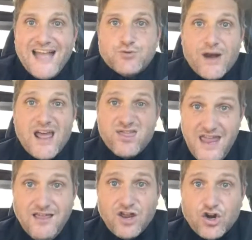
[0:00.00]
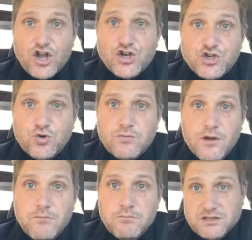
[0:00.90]
that's what I think they're going to
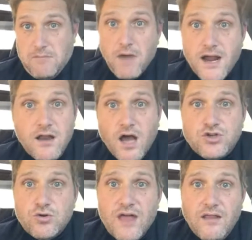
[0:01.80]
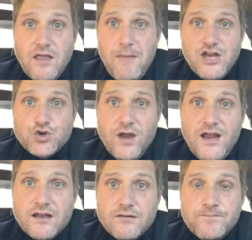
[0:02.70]
do, but they might not do that. They may
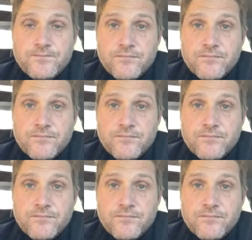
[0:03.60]
trade it.